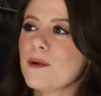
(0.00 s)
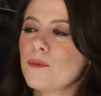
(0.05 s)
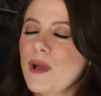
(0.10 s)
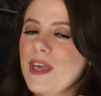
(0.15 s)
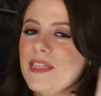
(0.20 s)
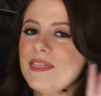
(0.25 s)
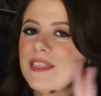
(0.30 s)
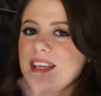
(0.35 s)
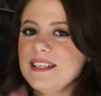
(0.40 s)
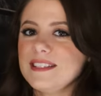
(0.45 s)

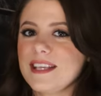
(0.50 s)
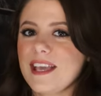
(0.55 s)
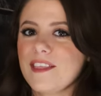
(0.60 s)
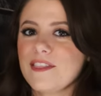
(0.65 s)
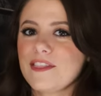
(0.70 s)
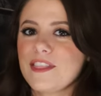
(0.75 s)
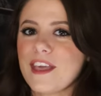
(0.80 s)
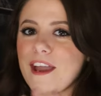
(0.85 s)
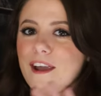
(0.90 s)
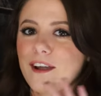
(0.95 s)
when they
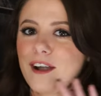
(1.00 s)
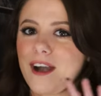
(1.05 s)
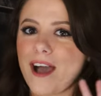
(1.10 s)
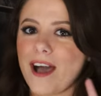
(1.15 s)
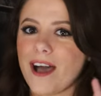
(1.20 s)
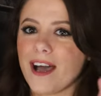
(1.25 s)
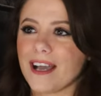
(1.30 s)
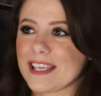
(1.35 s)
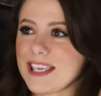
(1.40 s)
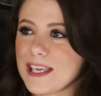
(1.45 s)
did their
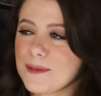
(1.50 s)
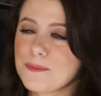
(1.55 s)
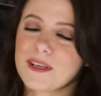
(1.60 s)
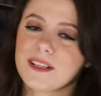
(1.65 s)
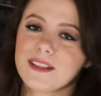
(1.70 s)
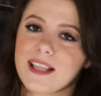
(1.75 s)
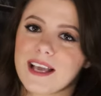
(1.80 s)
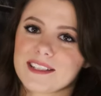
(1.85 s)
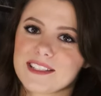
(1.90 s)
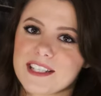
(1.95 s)
Keep
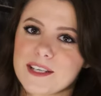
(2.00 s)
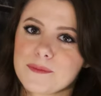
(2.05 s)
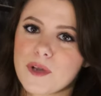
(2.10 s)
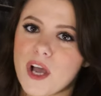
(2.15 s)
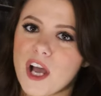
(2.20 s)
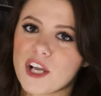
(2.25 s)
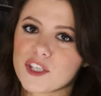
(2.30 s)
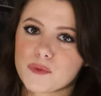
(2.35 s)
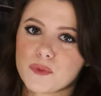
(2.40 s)
Collecting box,